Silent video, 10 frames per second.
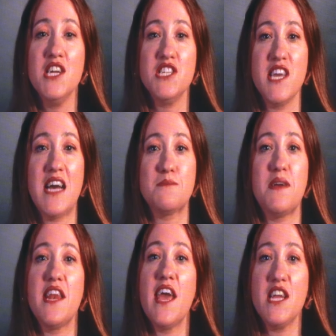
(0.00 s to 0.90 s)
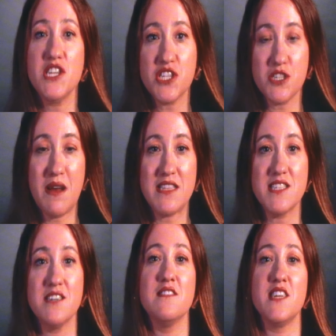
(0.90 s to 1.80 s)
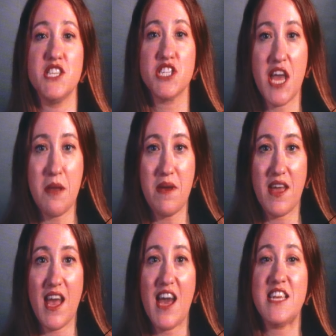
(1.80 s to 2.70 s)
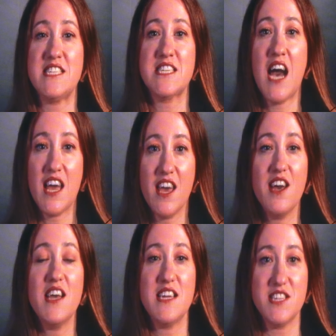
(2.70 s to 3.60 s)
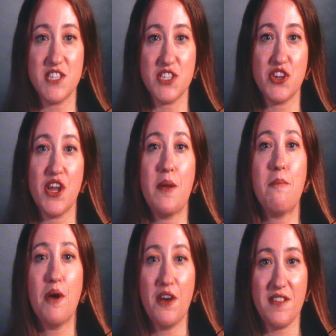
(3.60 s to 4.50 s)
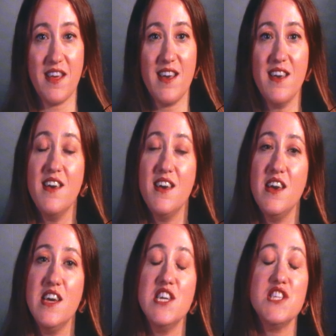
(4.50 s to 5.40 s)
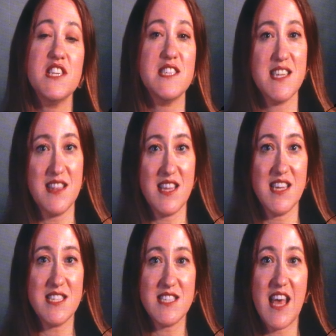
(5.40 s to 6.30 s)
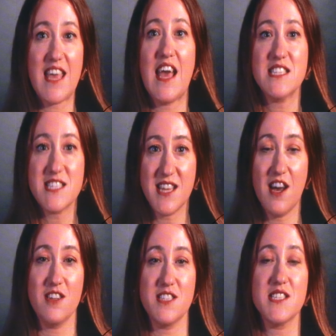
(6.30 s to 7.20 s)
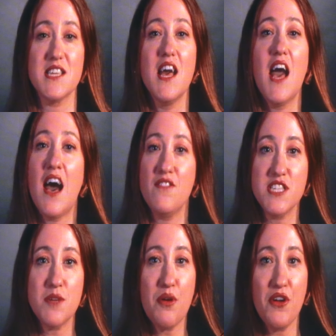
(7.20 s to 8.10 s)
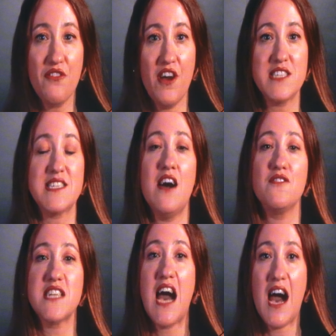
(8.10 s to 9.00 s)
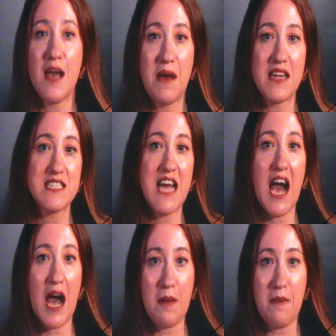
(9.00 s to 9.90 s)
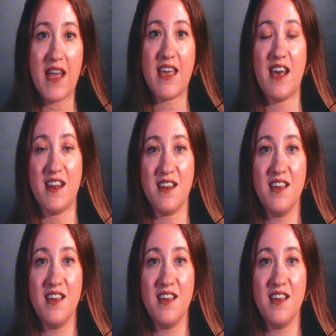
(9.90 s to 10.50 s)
She has been instrumental in shaping an entire industry in Burnley. She did this against the odds, having to prove herself time and time again.